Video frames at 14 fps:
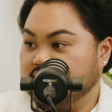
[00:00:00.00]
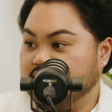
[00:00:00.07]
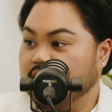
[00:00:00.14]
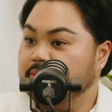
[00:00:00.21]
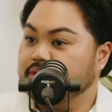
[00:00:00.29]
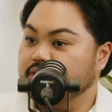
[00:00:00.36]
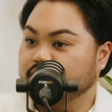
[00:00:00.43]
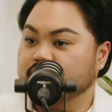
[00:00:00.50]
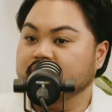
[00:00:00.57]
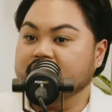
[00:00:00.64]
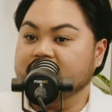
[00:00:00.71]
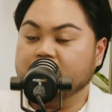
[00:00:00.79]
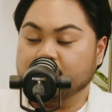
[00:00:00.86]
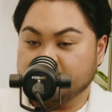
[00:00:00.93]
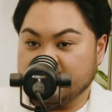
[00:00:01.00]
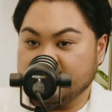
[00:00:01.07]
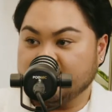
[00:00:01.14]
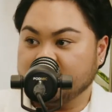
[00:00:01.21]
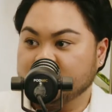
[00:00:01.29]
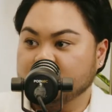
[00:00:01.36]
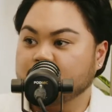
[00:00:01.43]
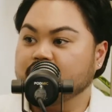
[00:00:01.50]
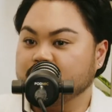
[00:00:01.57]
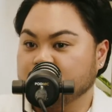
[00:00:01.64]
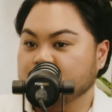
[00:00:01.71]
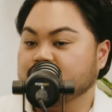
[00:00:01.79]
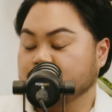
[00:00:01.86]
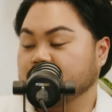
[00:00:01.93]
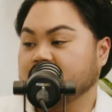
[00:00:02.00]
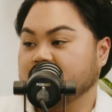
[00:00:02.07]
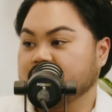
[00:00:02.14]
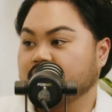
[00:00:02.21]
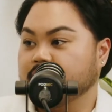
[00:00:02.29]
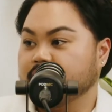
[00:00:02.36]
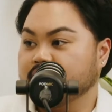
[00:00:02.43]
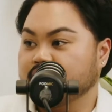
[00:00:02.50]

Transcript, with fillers: need help, but you lean on me when you do need help,